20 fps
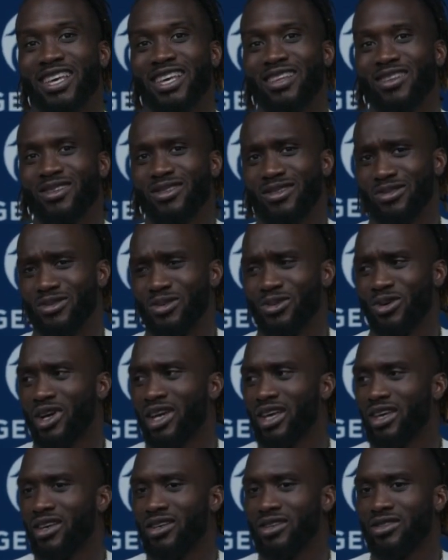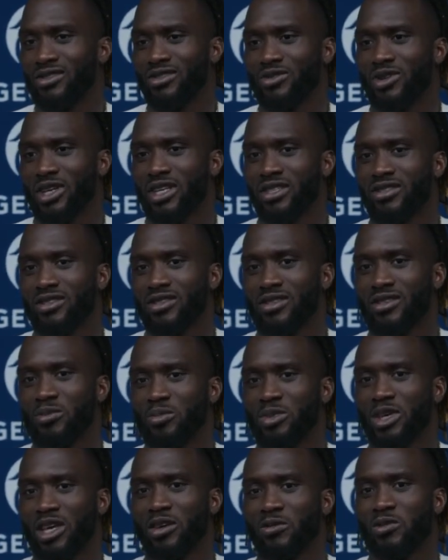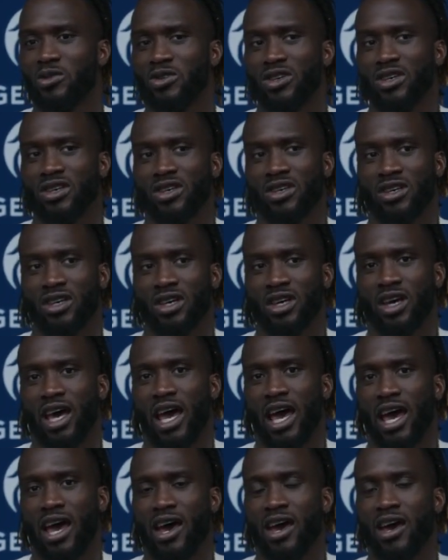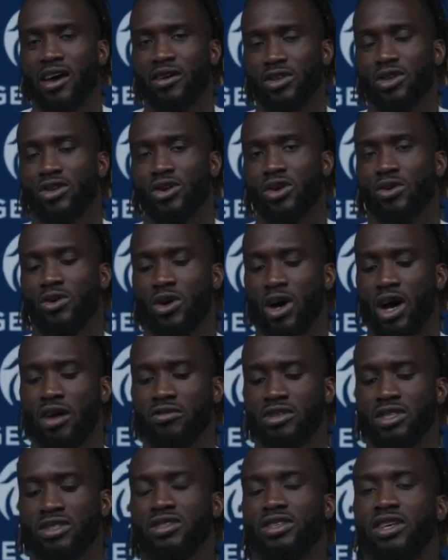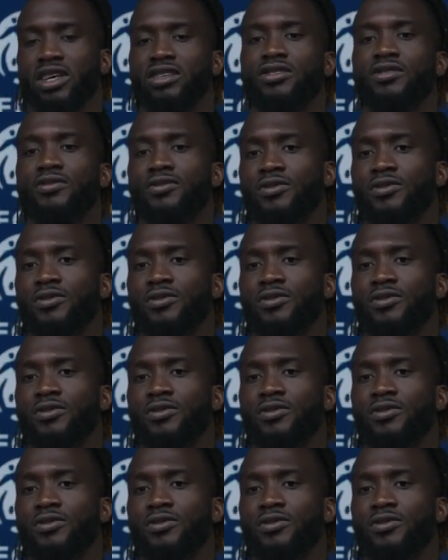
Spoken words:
it's great. It's great to be able to have, you know, obviously as a